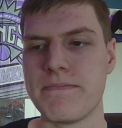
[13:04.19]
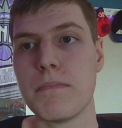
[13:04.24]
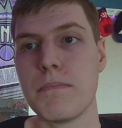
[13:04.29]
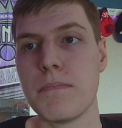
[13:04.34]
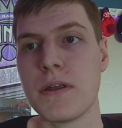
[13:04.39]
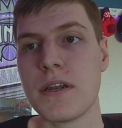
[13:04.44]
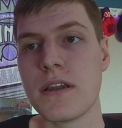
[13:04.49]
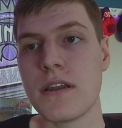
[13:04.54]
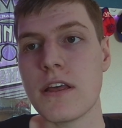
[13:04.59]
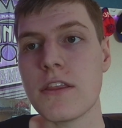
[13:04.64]

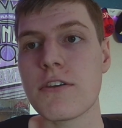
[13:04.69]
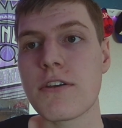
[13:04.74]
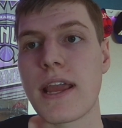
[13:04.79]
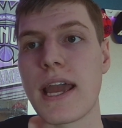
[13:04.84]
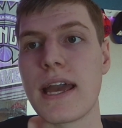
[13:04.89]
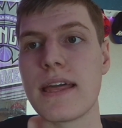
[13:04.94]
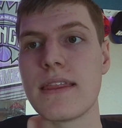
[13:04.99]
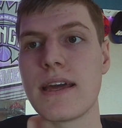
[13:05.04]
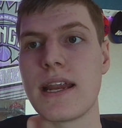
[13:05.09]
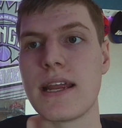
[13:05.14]
But another
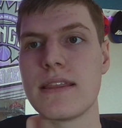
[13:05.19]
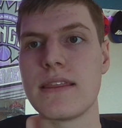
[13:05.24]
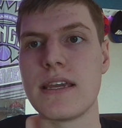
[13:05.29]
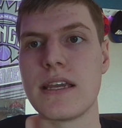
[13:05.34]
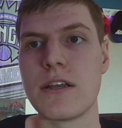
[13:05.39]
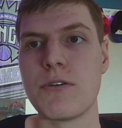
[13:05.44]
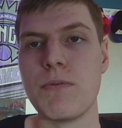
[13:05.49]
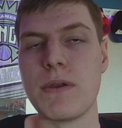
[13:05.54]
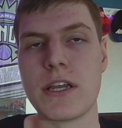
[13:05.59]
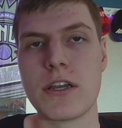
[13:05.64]
guy that I
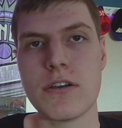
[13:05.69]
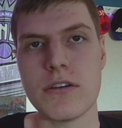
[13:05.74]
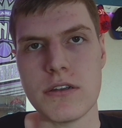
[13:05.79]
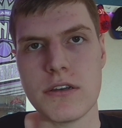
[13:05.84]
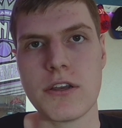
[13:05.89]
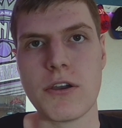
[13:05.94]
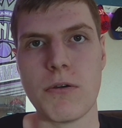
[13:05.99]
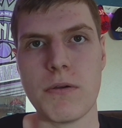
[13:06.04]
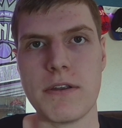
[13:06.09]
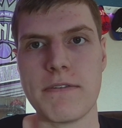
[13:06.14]
think we
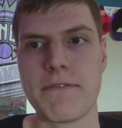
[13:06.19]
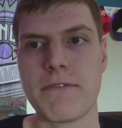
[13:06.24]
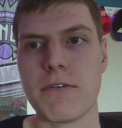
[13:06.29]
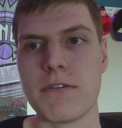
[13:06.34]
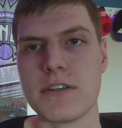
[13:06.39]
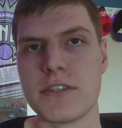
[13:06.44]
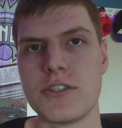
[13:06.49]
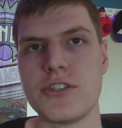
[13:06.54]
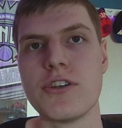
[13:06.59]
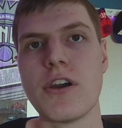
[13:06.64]
could go in for
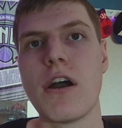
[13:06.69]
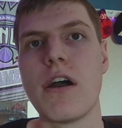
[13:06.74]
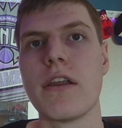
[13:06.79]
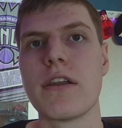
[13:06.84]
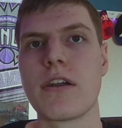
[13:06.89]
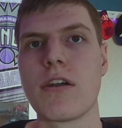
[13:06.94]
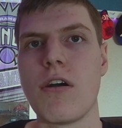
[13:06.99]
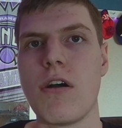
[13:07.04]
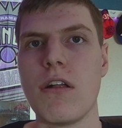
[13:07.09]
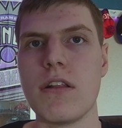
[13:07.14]
is
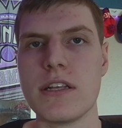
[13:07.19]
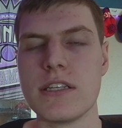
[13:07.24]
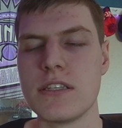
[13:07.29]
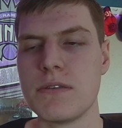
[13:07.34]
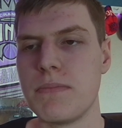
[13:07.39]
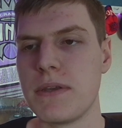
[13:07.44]
John Collins,